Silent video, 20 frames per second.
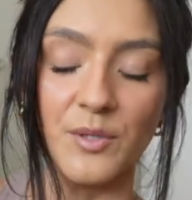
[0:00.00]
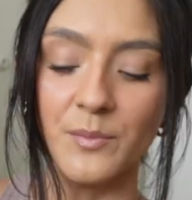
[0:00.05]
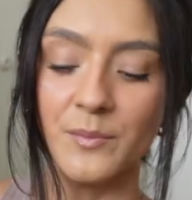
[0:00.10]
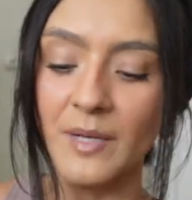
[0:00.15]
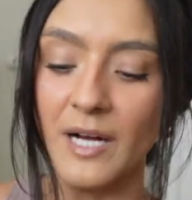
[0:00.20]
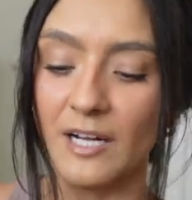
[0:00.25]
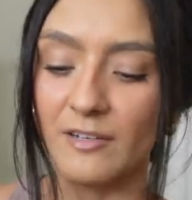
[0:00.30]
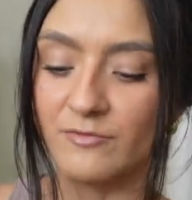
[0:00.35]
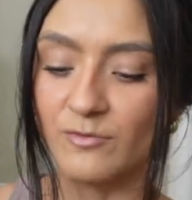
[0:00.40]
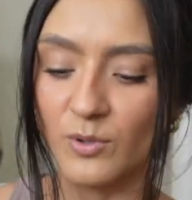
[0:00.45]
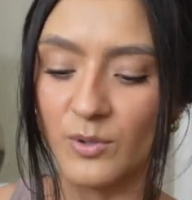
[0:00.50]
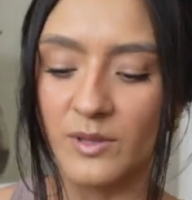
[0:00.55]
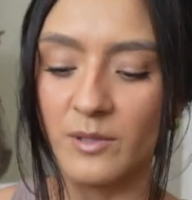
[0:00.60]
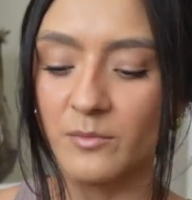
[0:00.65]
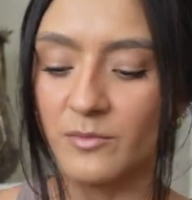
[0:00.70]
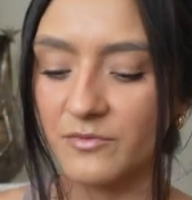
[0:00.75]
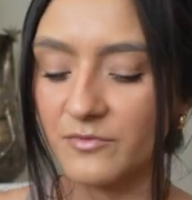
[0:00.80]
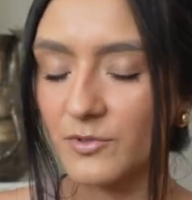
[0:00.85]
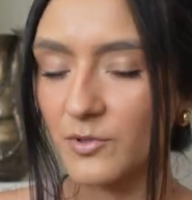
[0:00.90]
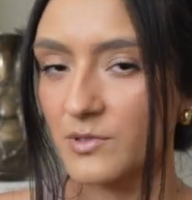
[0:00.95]
I've worn them a
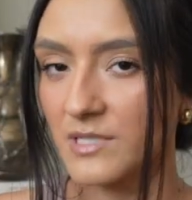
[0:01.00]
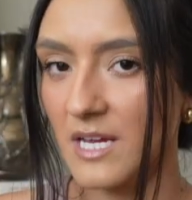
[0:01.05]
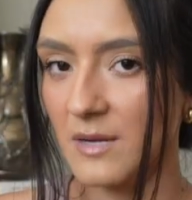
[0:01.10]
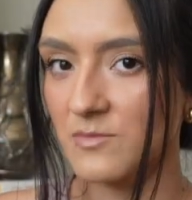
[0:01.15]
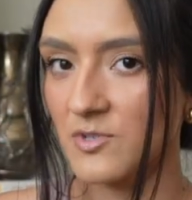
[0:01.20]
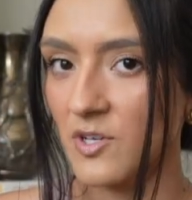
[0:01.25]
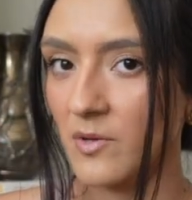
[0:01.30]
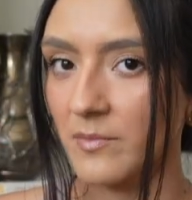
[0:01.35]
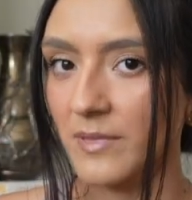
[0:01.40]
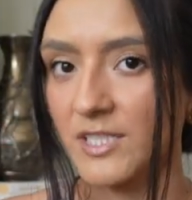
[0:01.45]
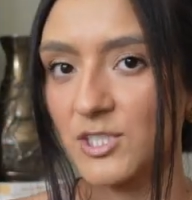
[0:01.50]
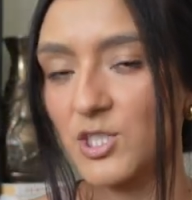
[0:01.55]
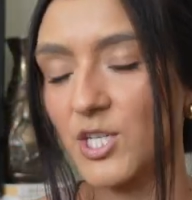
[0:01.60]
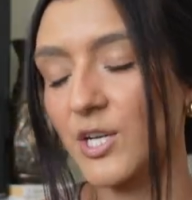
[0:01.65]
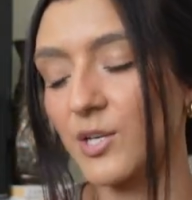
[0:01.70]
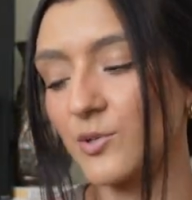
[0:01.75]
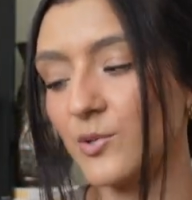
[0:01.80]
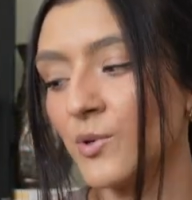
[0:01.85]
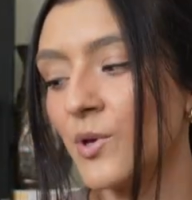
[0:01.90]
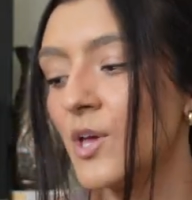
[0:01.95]
few times on my
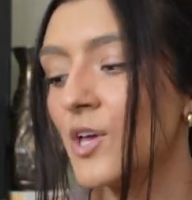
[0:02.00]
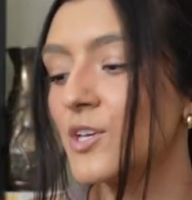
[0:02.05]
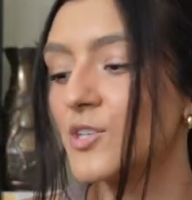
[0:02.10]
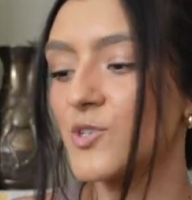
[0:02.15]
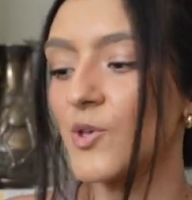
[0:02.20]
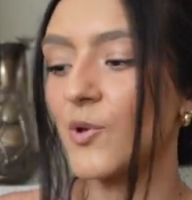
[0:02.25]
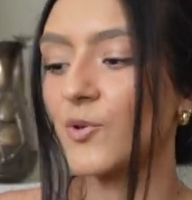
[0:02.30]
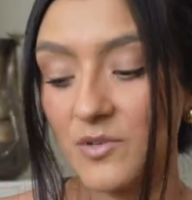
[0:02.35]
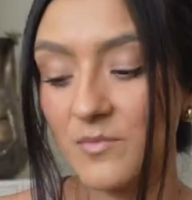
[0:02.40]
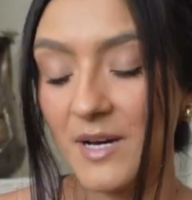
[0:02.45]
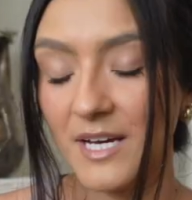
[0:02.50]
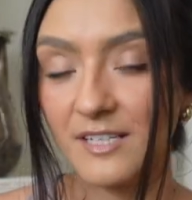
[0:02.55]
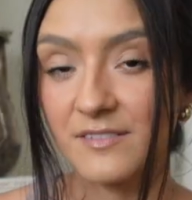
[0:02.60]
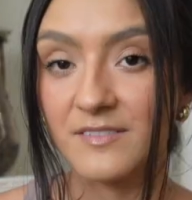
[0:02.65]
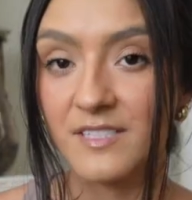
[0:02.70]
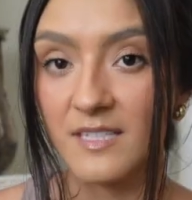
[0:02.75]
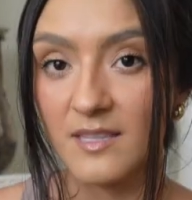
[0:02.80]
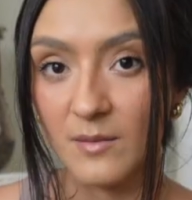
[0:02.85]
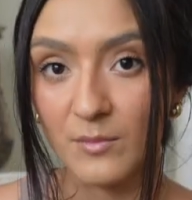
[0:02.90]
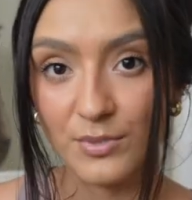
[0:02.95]
channel, so you might have seen
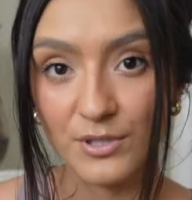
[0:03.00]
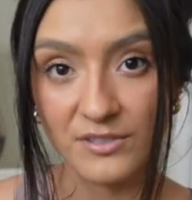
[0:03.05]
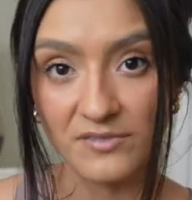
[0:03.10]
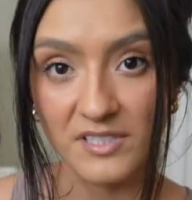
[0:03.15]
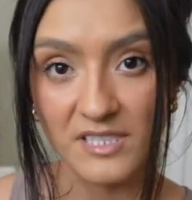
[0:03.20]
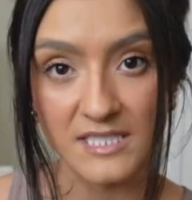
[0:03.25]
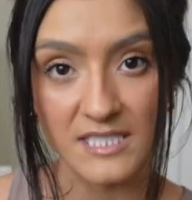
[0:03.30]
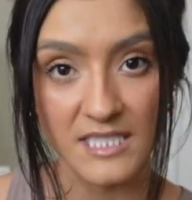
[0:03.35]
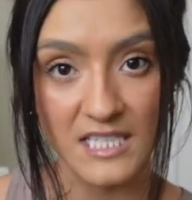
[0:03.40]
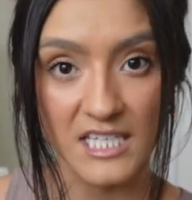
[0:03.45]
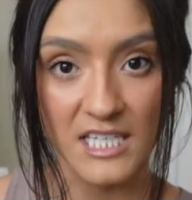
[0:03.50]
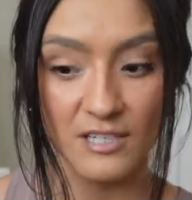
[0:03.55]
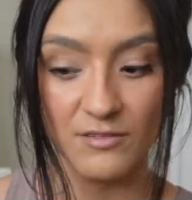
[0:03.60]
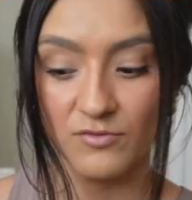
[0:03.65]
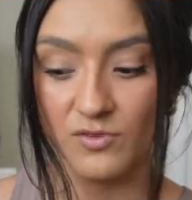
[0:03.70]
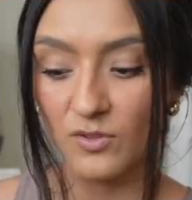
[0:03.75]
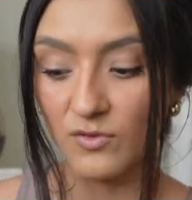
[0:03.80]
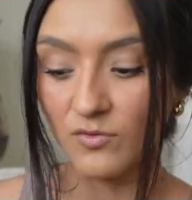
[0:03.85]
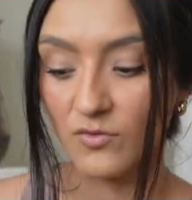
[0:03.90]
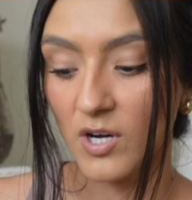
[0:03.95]
them previously if
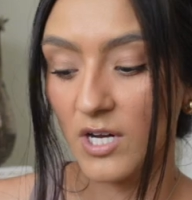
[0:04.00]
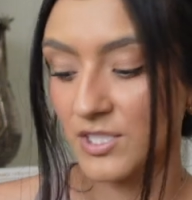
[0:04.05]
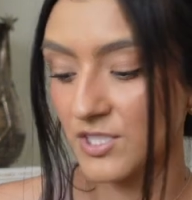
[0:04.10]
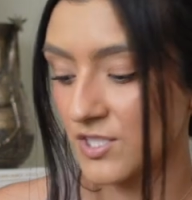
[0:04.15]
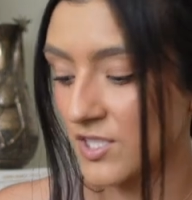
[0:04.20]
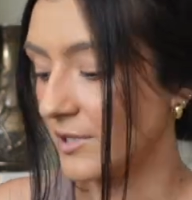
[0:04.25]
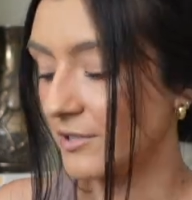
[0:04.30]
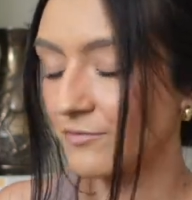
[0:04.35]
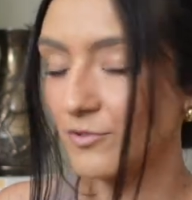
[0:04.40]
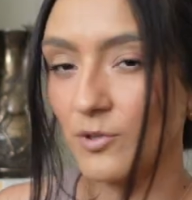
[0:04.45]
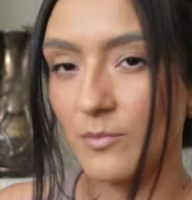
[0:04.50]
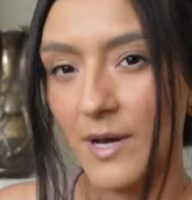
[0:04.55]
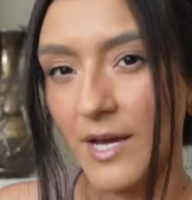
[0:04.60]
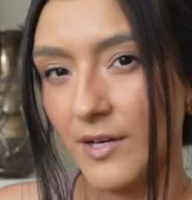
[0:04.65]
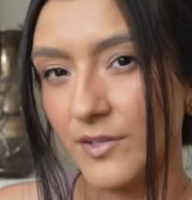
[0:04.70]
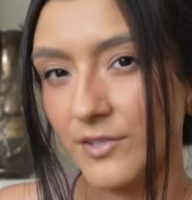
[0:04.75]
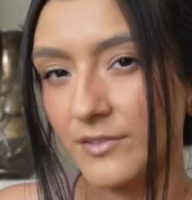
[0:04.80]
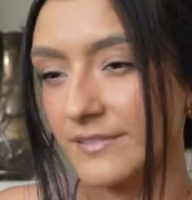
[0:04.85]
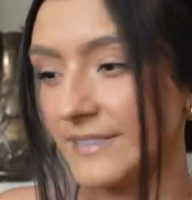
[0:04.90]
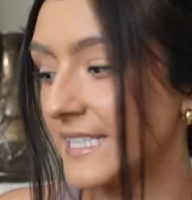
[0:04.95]
you've watched a few of my other
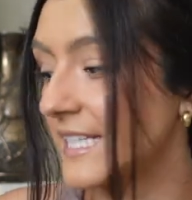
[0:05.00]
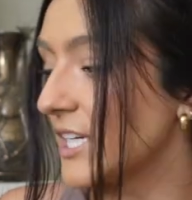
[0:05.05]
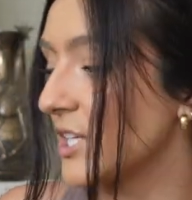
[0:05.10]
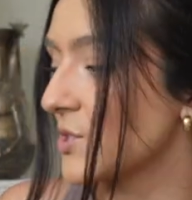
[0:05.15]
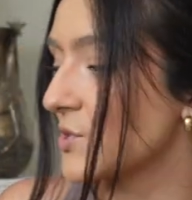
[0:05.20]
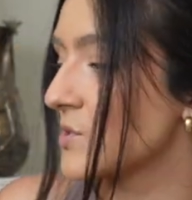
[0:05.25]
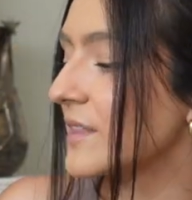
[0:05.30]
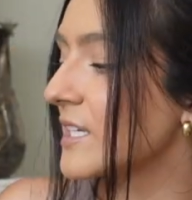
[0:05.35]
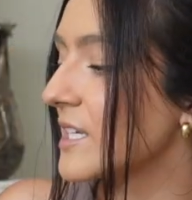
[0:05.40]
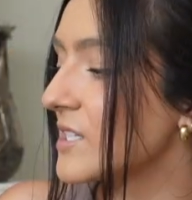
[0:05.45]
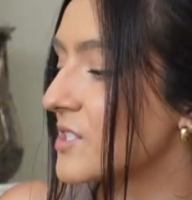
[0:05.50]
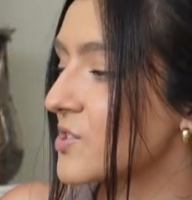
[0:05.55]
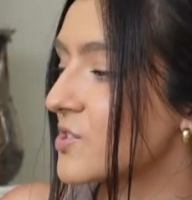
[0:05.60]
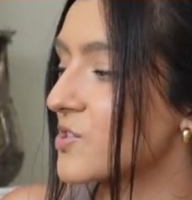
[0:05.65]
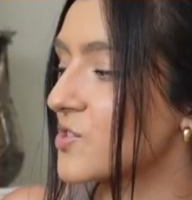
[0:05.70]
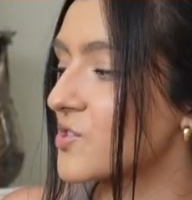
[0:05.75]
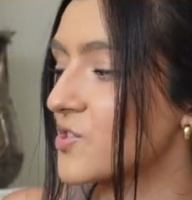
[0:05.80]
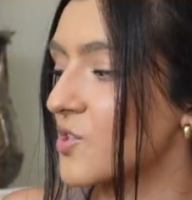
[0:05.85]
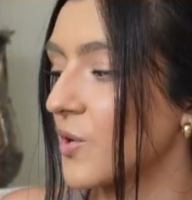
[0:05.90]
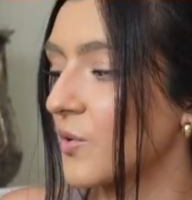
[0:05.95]
videos. These are
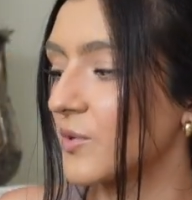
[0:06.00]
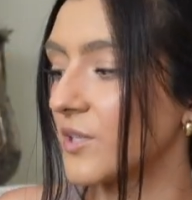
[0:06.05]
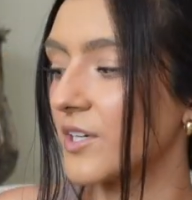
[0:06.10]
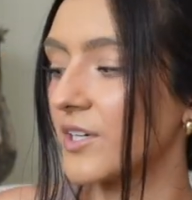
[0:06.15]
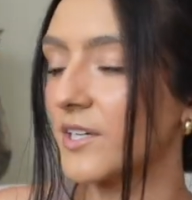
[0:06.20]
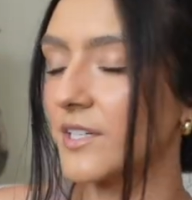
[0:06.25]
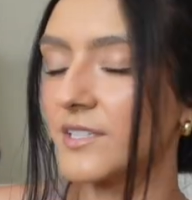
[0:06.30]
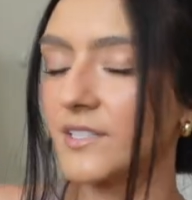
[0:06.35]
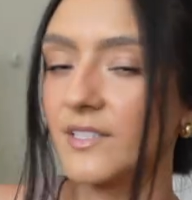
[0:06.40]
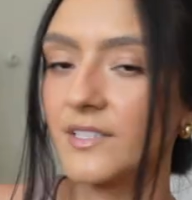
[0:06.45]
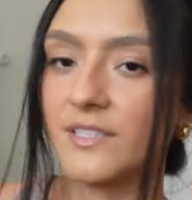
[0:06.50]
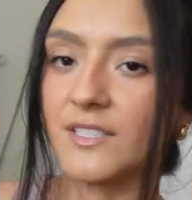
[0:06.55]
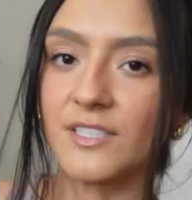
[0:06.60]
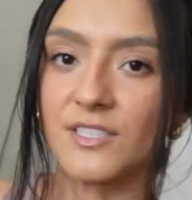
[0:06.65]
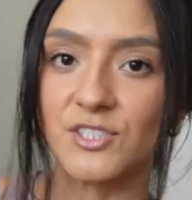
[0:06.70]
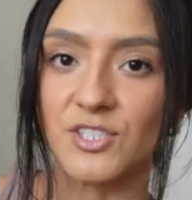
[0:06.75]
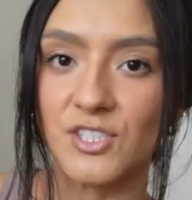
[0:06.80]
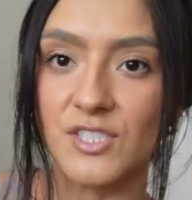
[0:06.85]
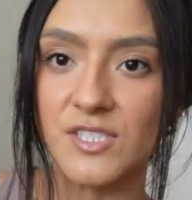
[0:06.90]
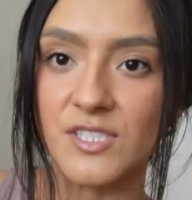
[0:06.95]
so good. They're
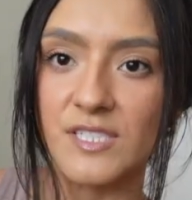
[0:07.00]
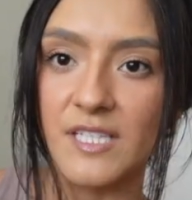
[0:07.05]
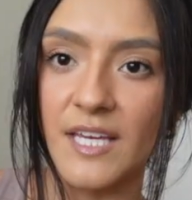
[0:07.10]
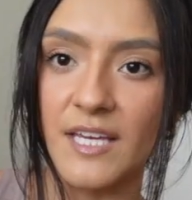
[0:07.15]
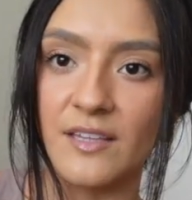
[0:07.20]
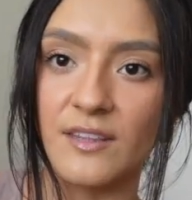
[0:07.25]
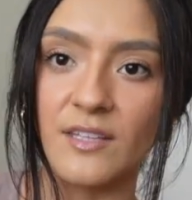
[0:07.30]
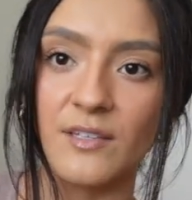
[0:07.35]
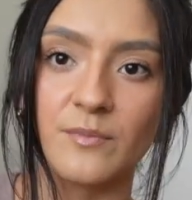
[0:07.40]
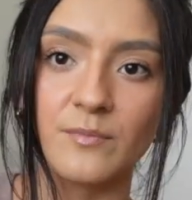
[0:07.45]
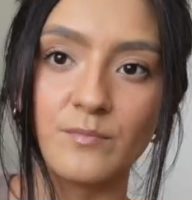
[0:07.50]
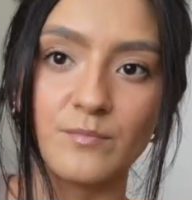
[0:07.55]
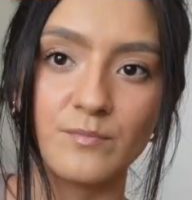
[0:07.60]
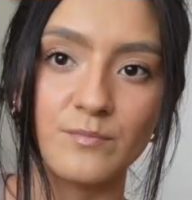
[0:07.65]
just like the